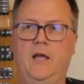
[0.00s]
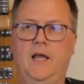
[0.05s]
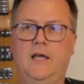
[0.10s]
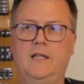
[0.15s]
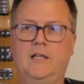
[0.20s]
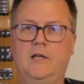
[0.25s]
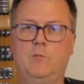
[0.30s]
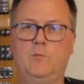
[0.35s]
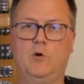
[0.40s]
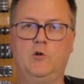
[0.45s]

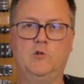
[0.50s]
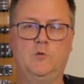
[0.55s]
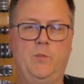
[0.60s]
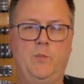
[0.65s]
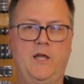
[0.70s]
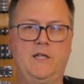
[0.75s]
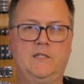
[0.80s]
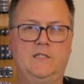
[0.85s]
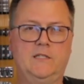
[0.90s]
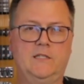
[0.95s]
and like most
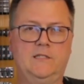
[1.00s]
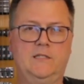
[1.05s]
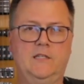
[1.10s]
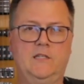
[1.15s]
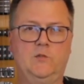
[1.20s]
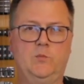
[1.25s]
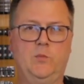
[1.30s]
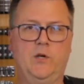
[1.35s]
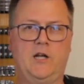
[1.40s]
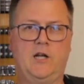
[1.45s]
basses,
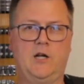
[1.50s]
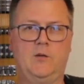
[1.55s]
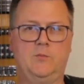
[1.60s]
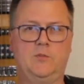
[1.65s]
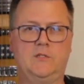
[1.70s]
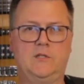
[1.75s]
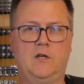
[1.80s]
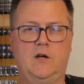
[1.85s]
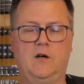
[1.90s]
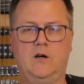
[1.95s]
these
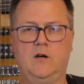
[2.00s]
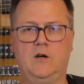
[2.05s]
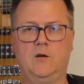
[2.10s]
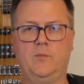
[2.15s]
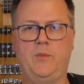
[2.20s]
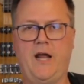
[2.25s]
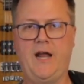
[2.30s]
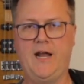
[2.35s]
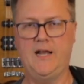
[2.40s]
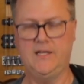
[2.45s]
pickups are
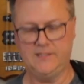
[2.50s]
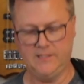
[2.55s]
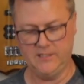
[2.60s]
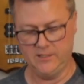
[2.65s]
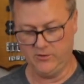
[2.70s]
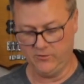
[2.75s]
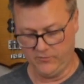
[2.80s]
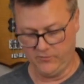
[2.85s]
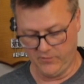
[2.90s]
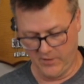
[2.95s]

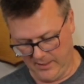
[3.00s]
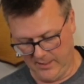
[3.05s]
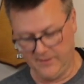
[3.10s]
passive.